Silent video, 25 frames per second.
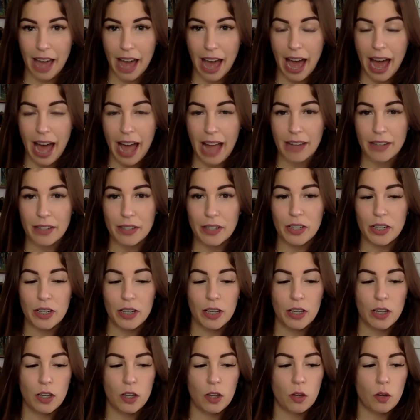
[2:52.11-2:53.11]
And
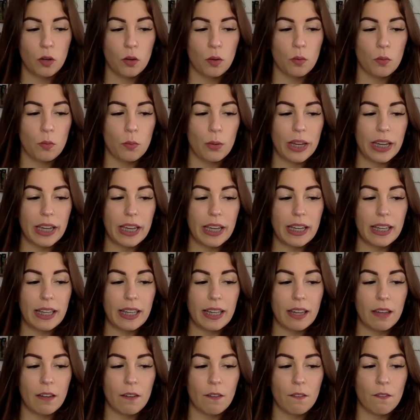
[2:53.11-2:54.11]
we
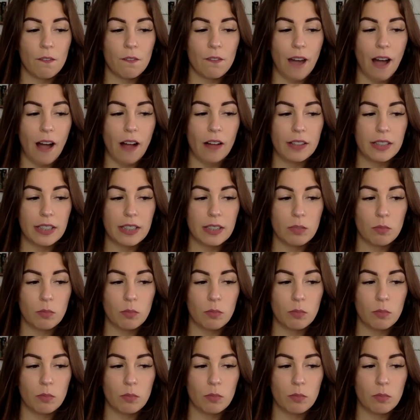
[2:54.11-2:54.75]
felt